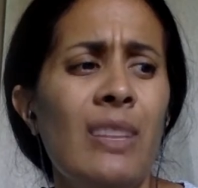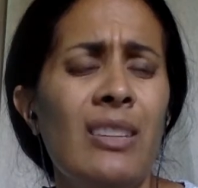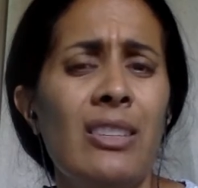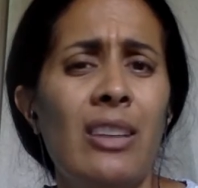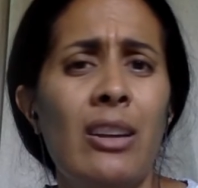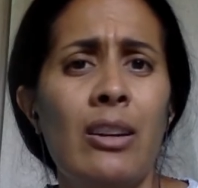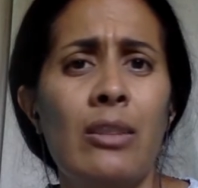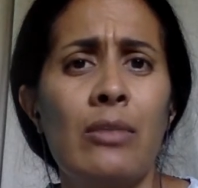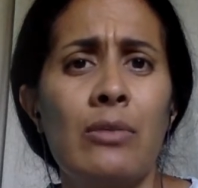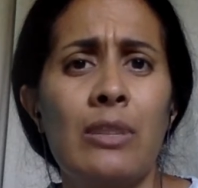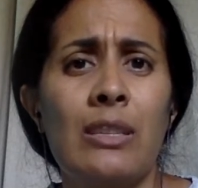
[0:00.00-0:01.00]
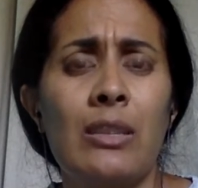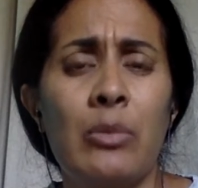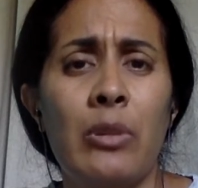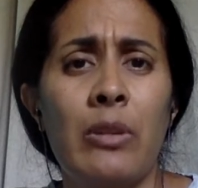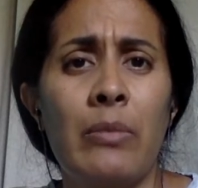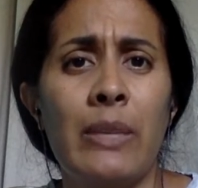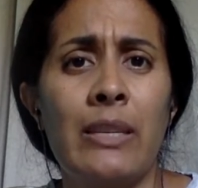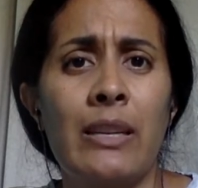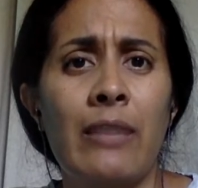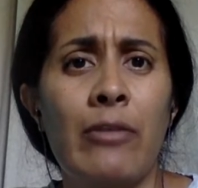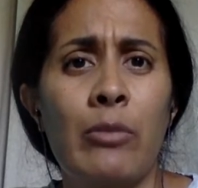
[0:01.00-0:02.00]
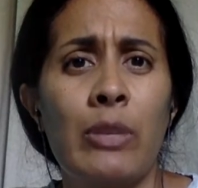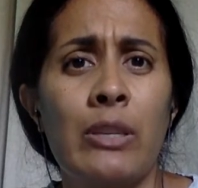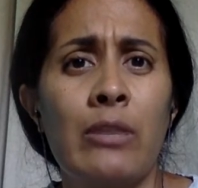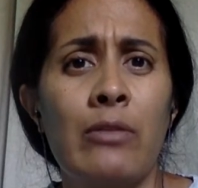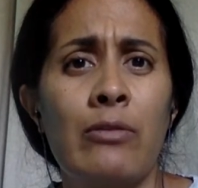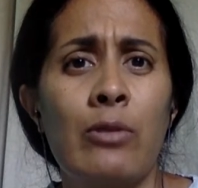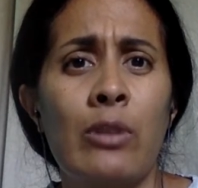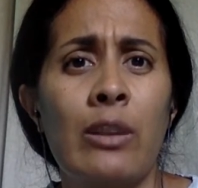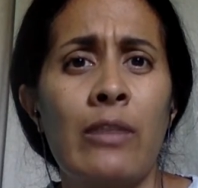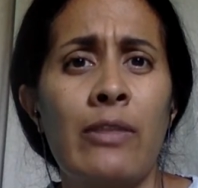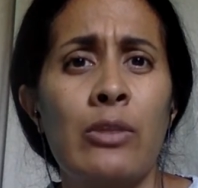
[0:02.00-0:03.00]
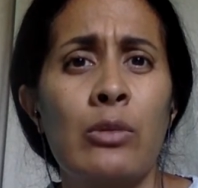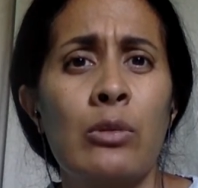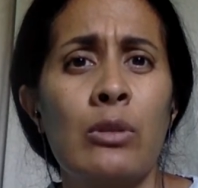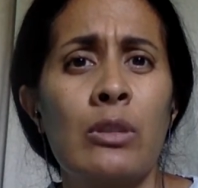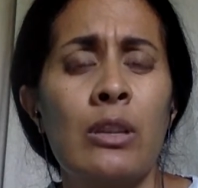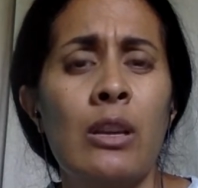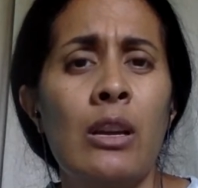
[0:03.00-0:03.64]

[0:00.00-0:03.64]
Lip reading: share really simple and basic information for individuals